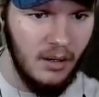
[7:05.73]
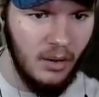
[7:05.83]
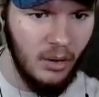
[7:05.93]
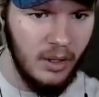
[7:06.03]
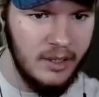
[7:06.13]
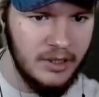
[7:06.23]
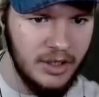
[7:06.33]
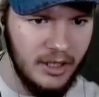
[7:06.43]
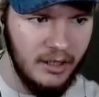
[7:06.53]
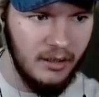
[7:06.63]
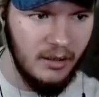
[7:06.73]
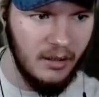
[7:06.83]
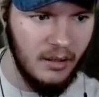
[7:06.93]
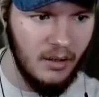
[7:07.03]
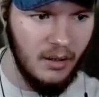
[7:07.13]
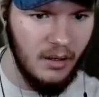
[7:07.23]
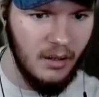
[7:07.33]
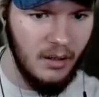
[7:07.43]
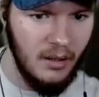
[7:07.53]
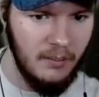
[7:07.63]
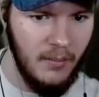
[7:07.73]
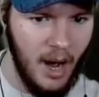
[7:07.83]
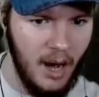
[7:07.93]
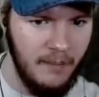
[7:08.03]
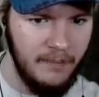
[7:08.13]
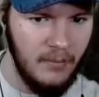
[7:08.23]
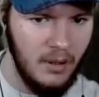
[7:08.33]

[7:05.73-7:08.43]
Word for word: Or is she? Mom?